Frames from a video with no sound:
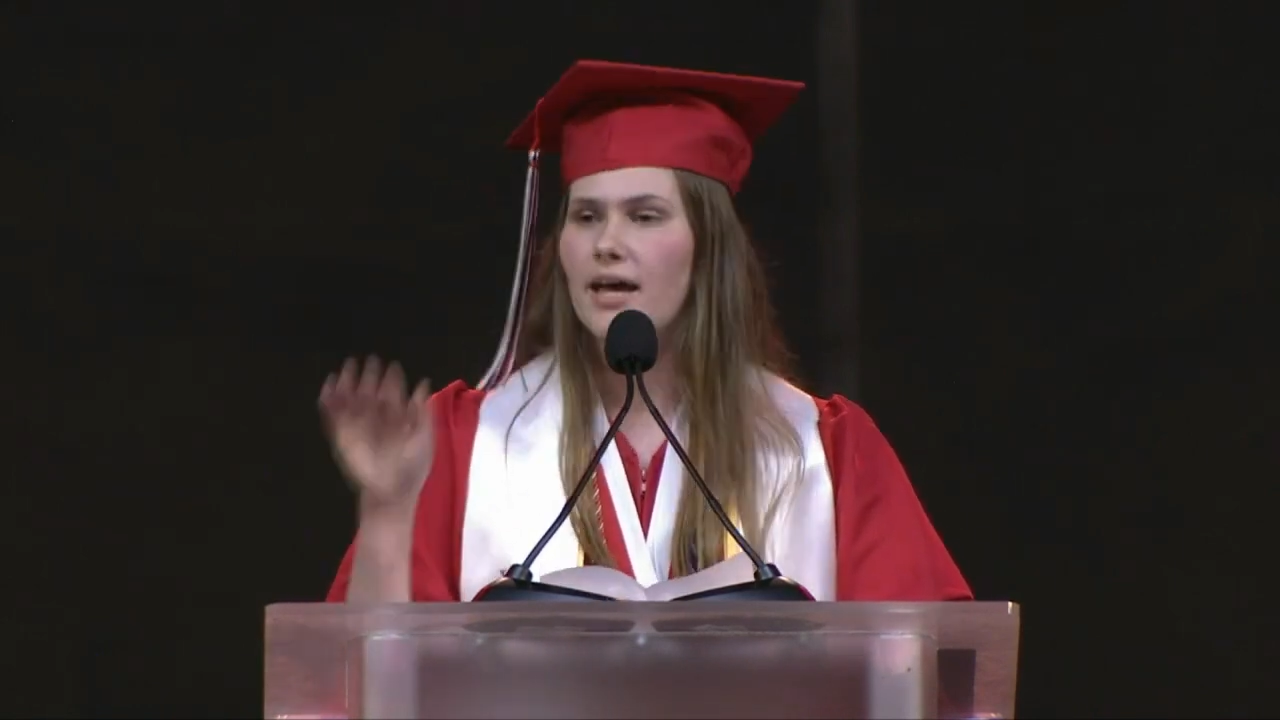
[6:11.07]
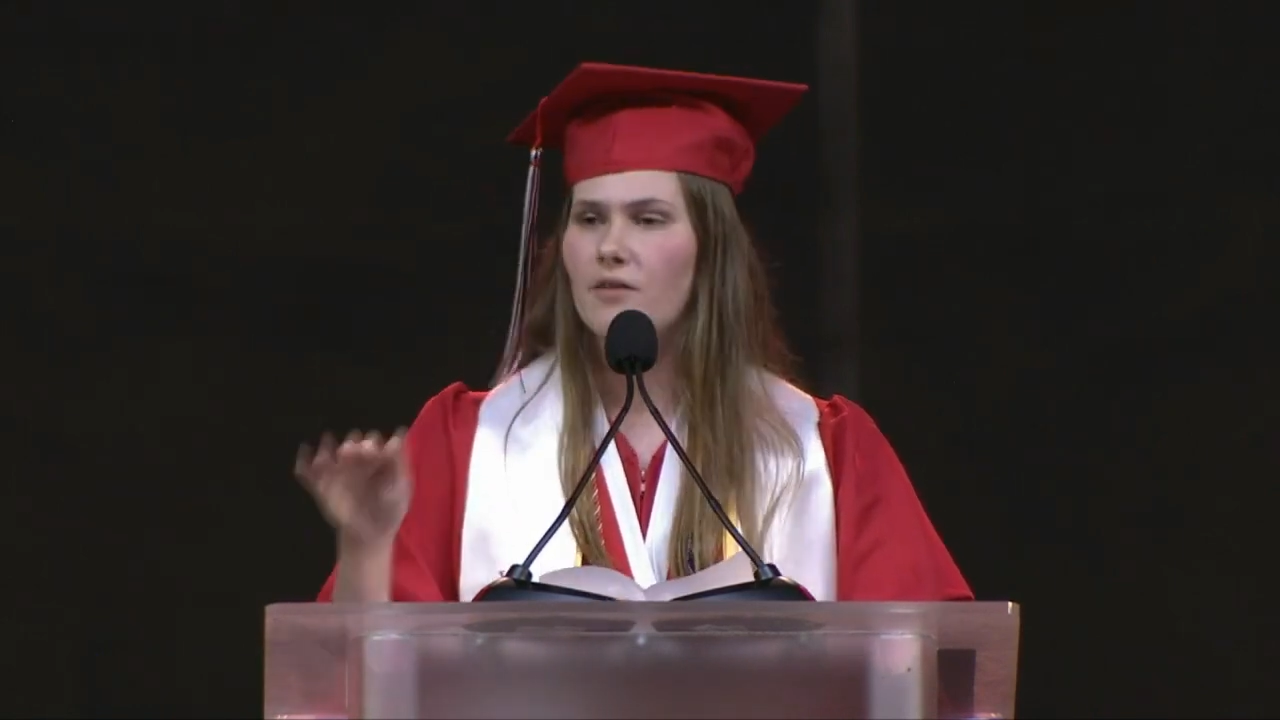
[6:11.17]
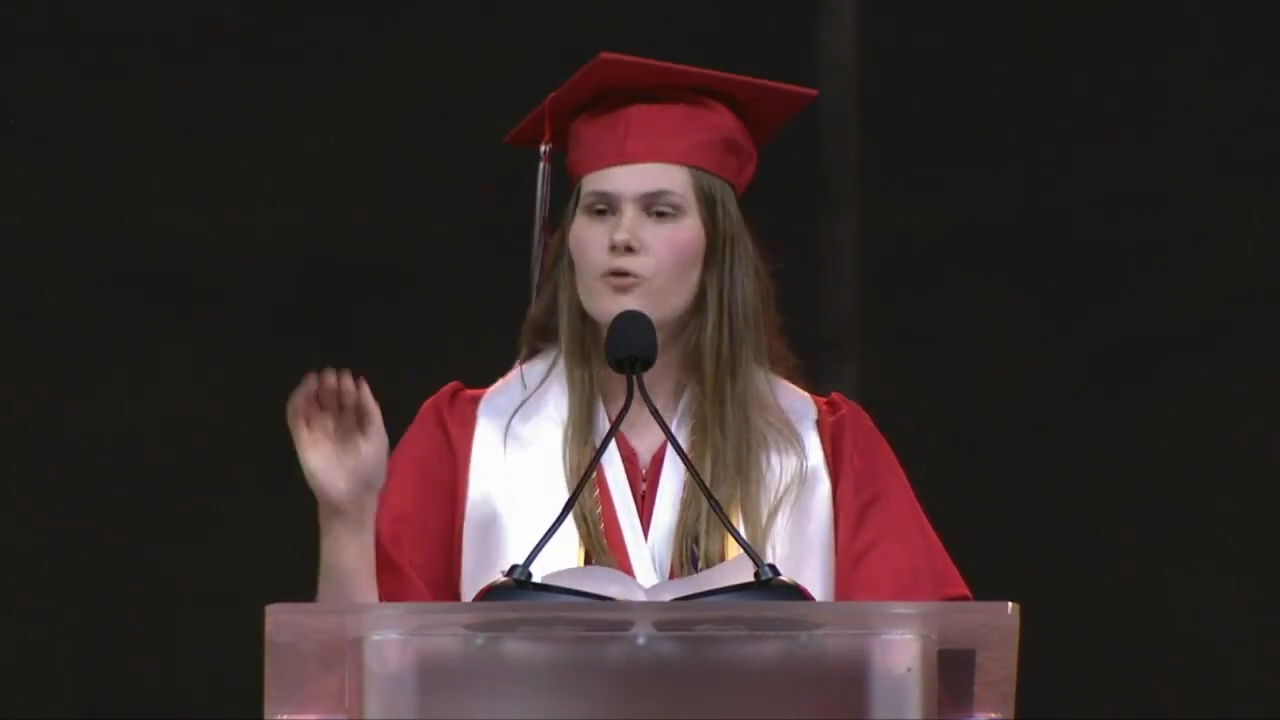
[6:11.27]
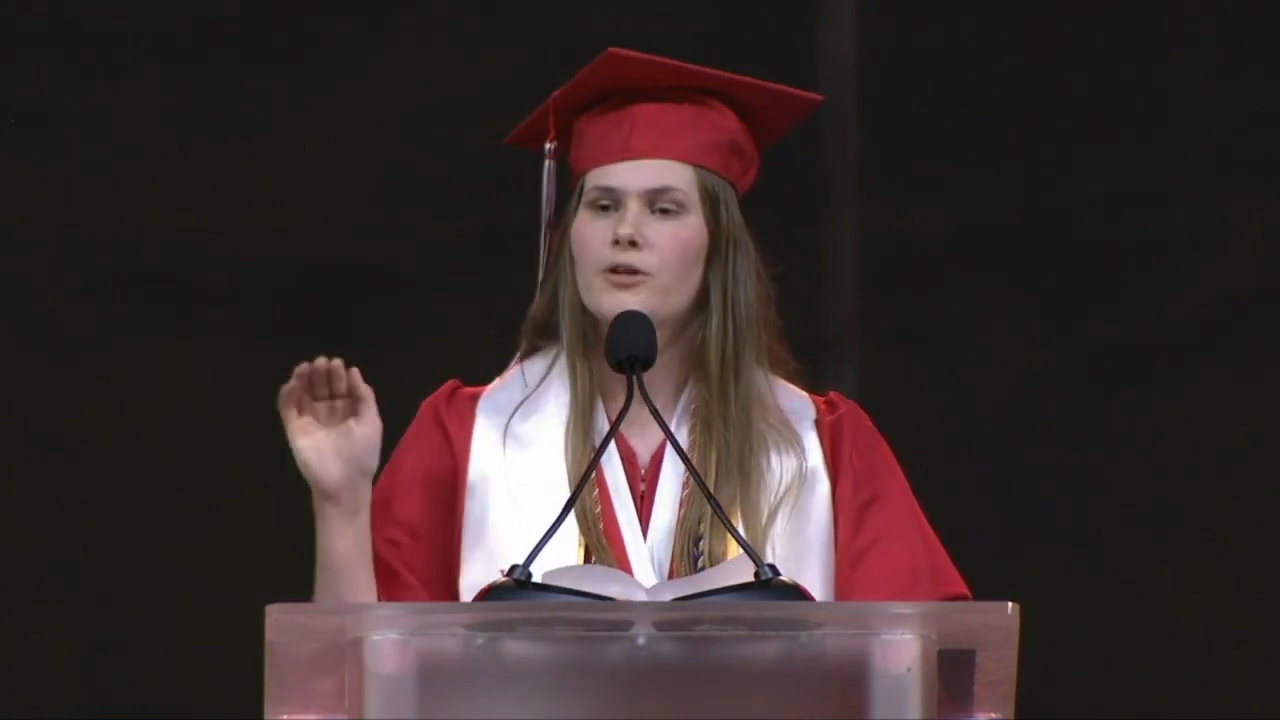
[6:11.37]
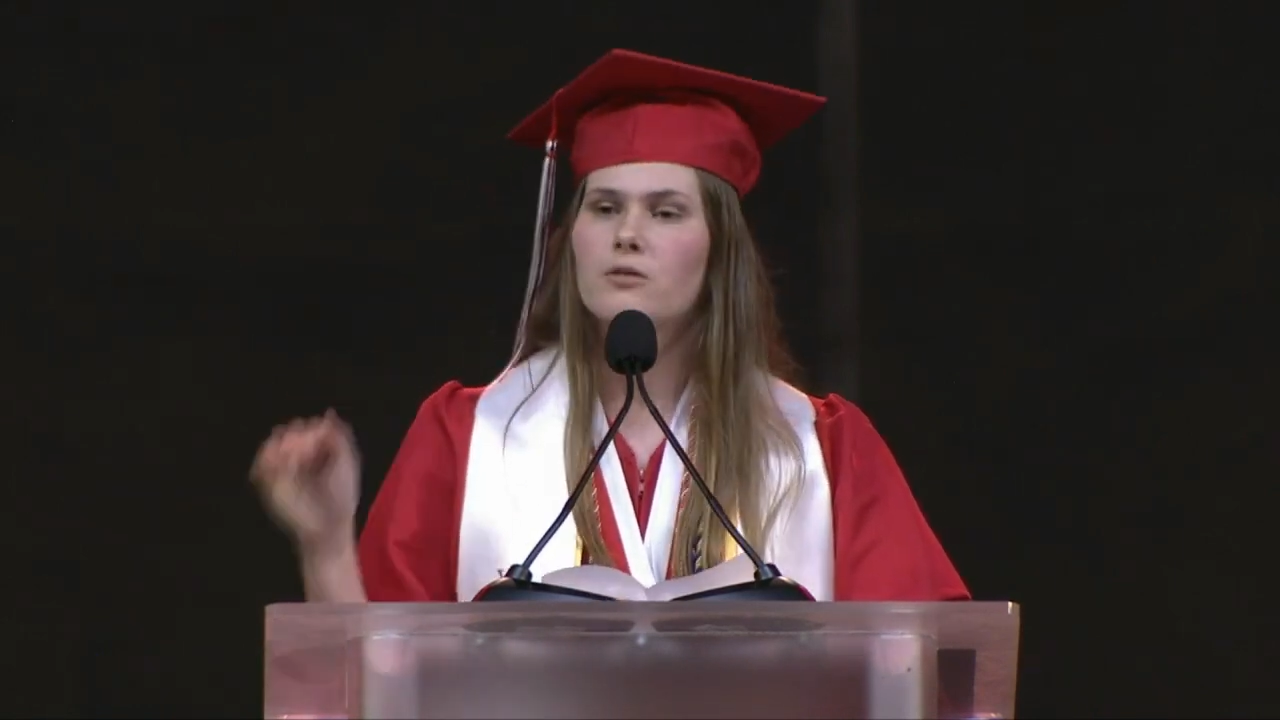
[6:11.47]

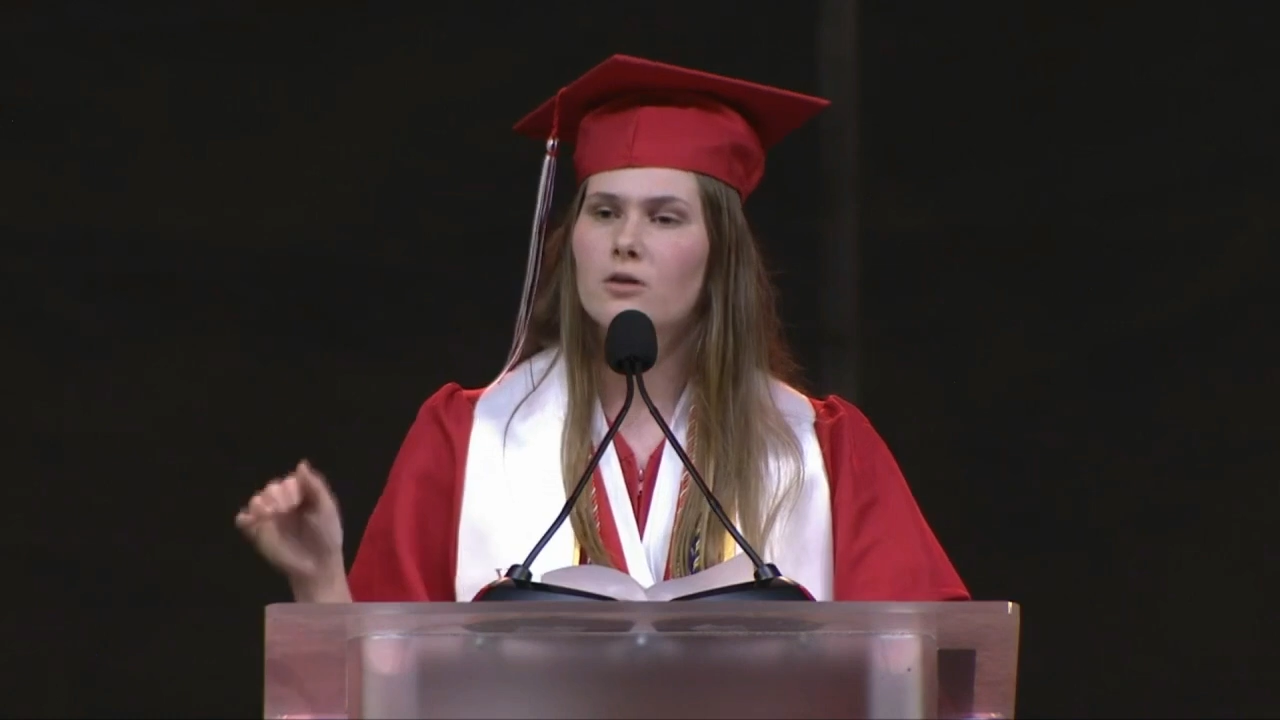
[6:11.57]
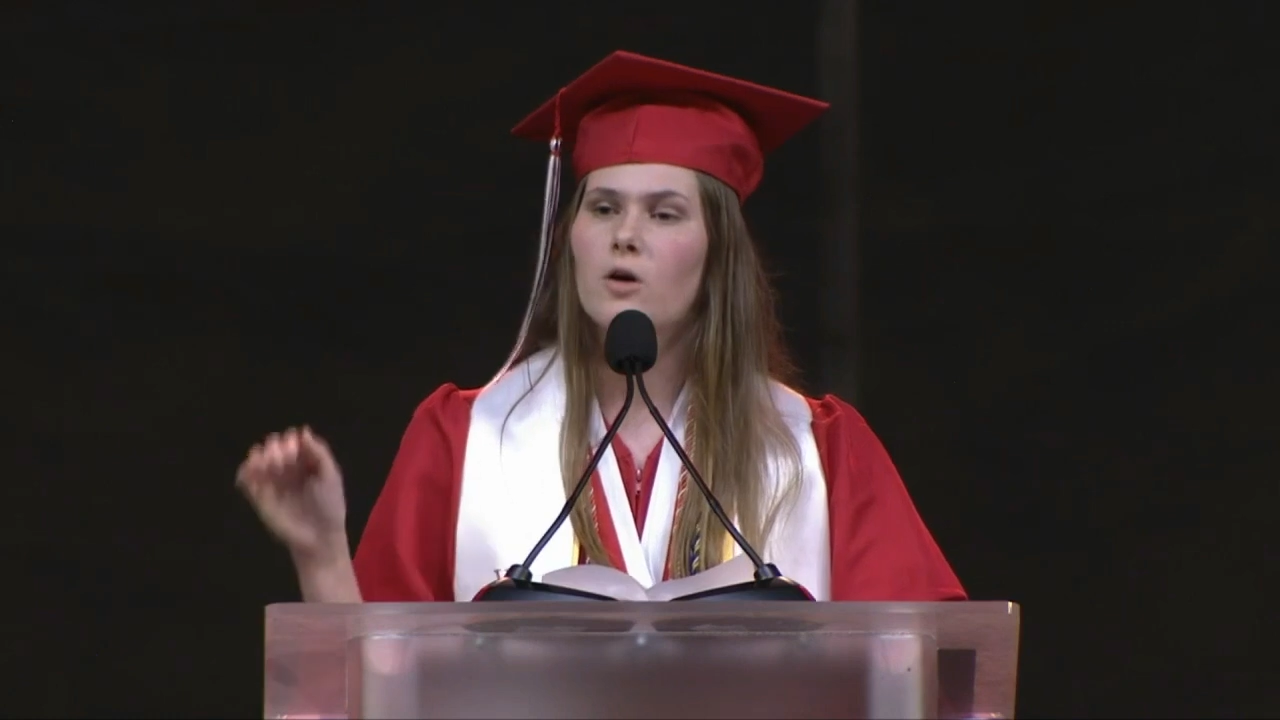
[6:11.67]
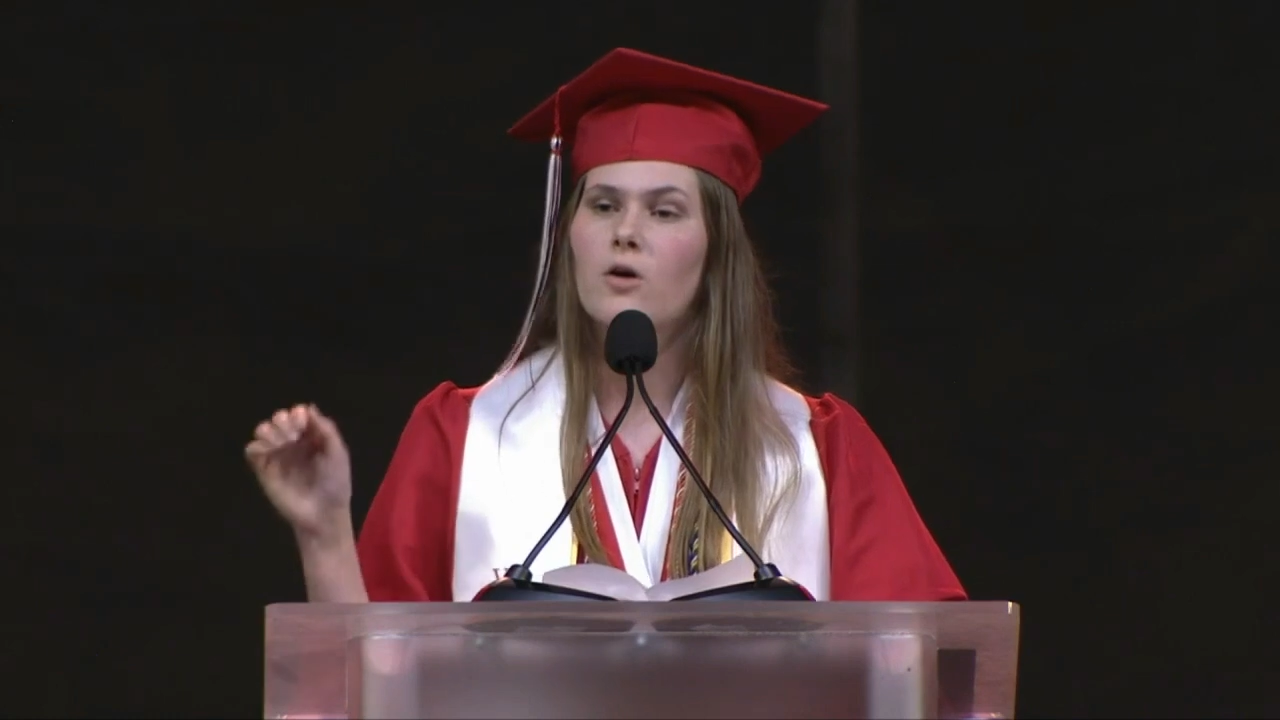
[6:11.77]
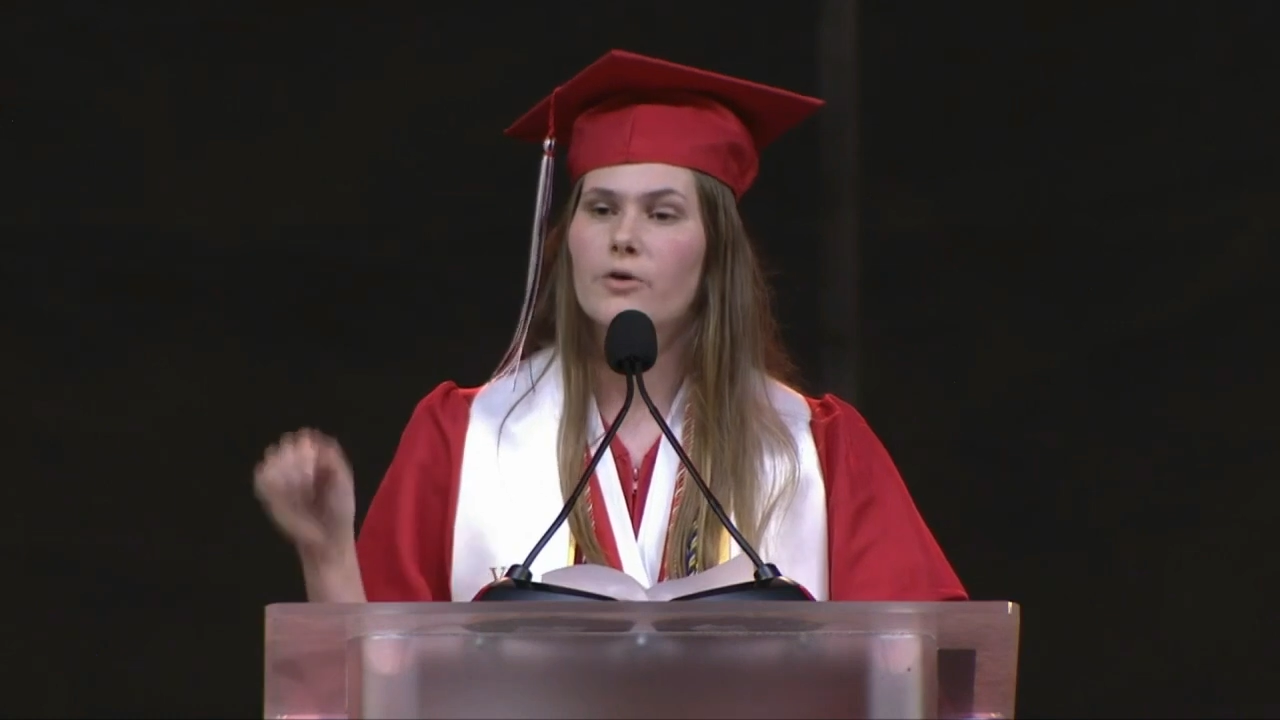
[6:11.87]
Every girl